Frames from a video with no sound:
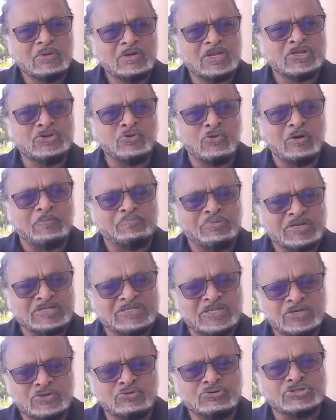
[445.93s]
that you are a
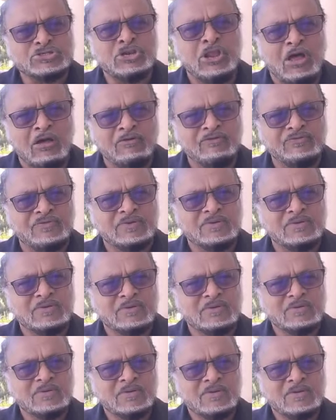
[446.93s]
president who is loved
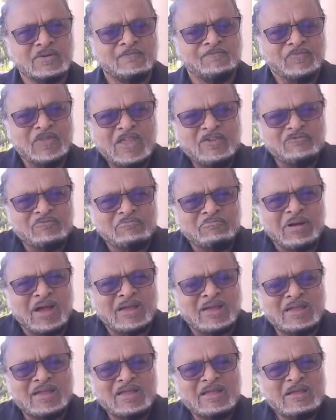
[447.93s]
even
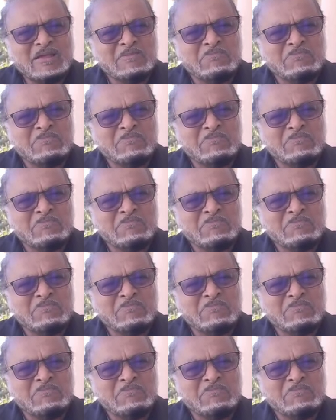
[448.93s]
by